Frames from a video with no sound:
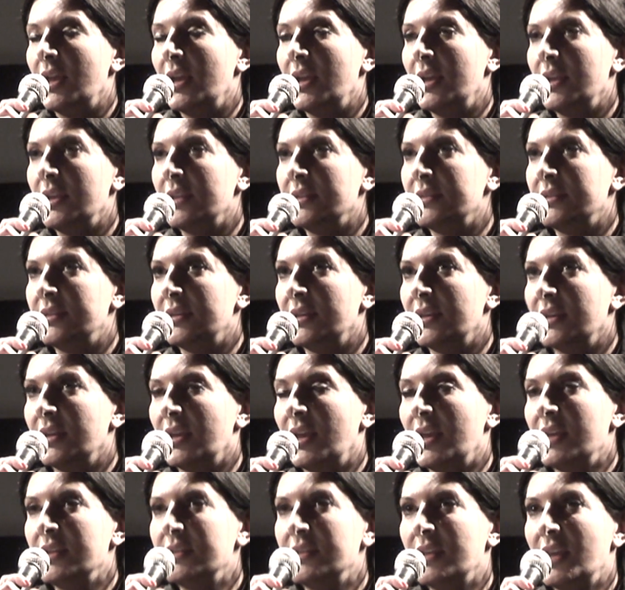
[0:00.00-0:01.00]
And
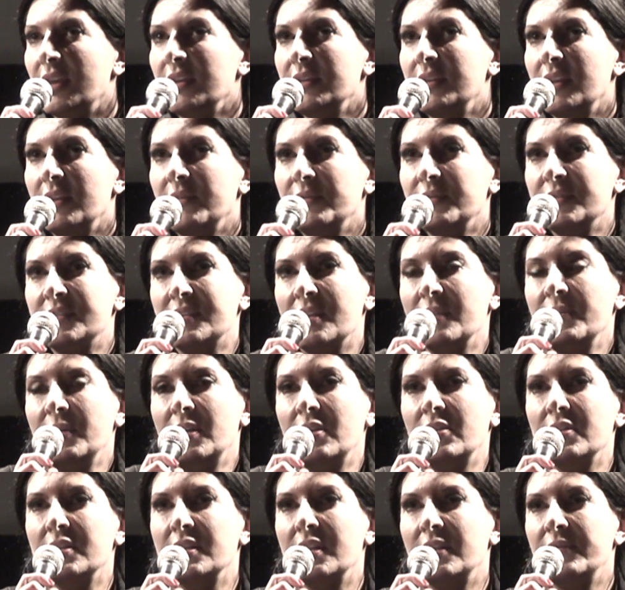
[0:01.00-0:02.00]

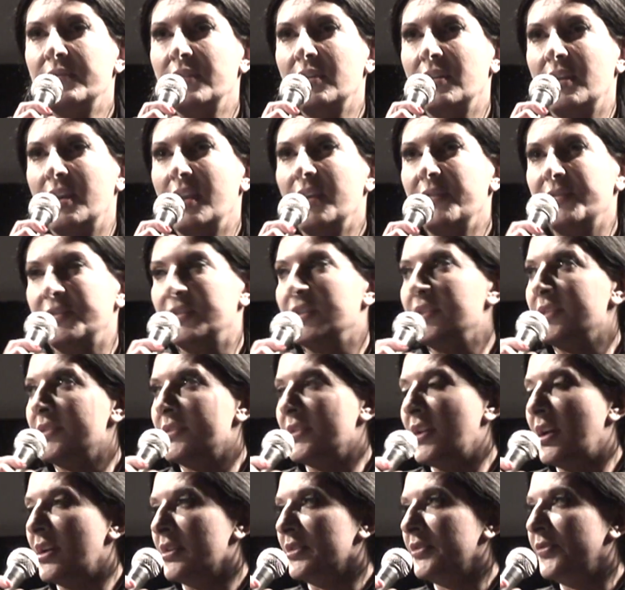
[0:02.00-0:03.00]
somehow I never left
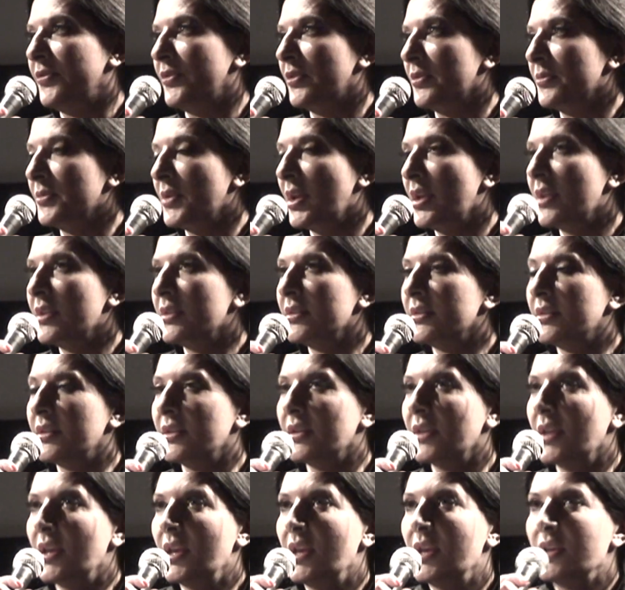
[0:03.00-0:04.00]
this art form.
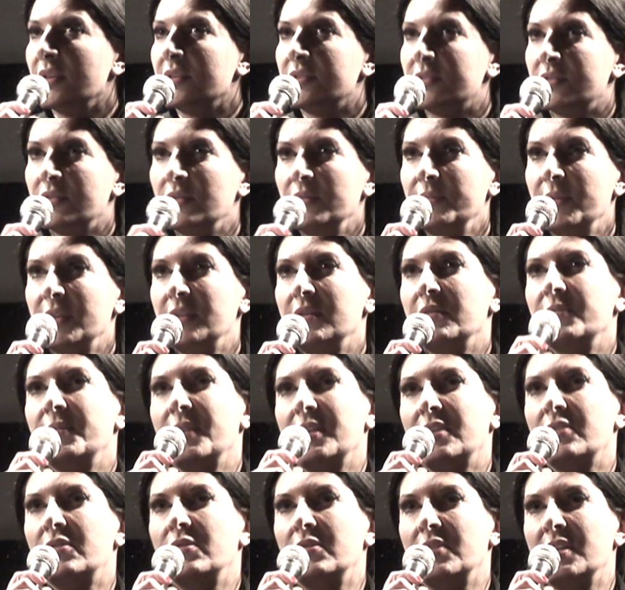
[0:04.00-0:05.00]
And so many of
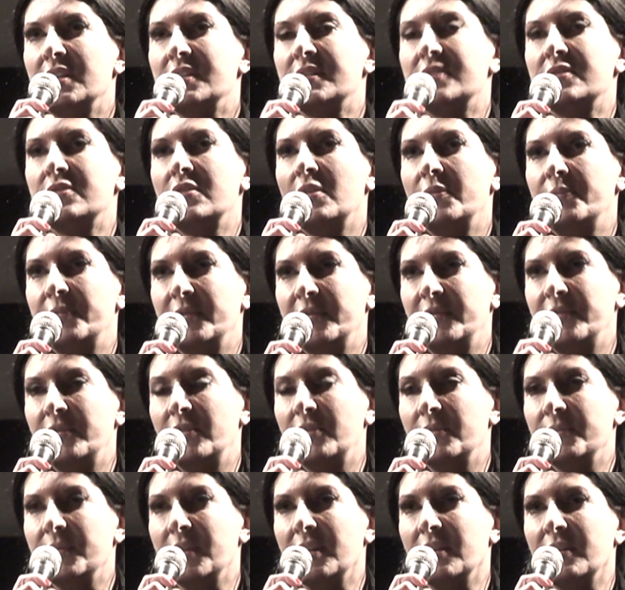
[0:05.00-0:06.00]
my colleagues stopped
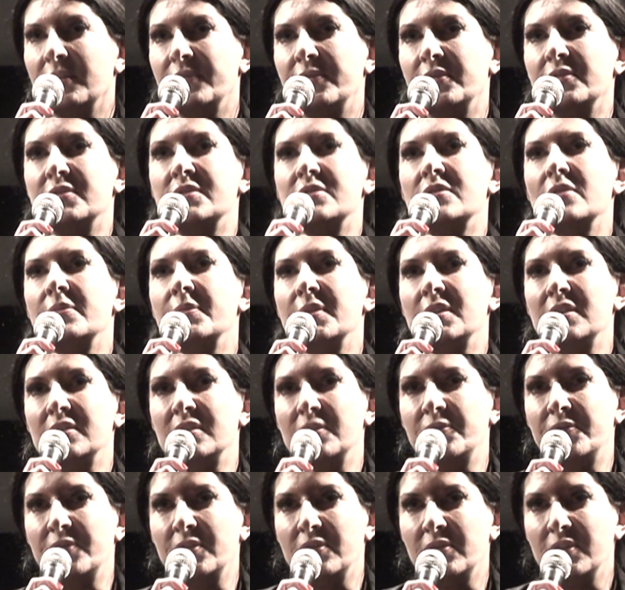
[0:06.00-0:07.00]
performing for so many
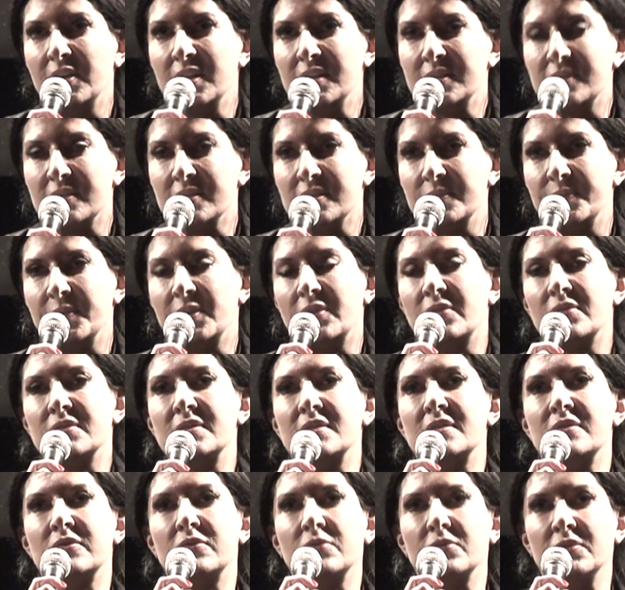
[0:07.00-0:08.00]
different reasons, because
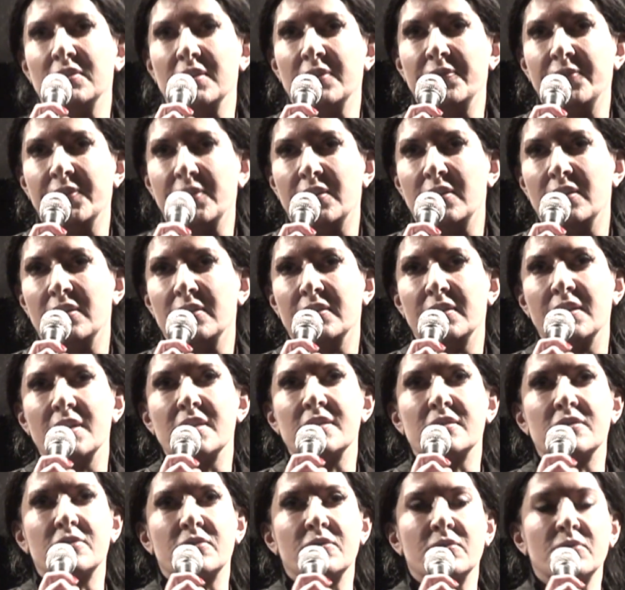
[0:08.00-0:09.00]
it's too difficult,
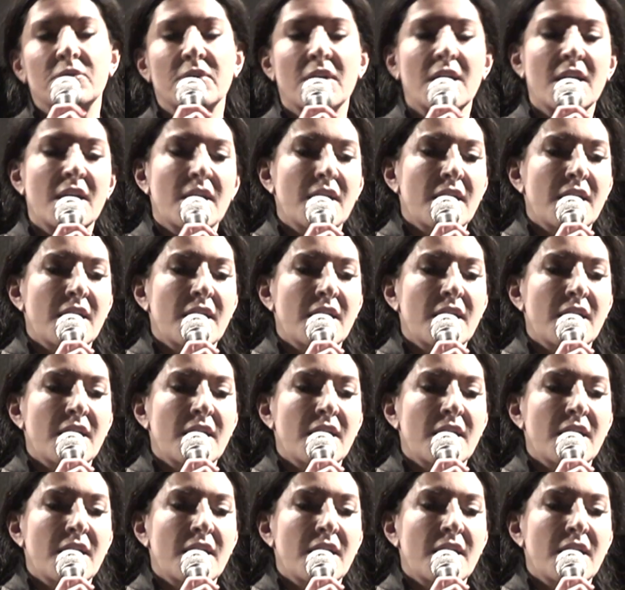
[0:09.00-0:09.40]
it's too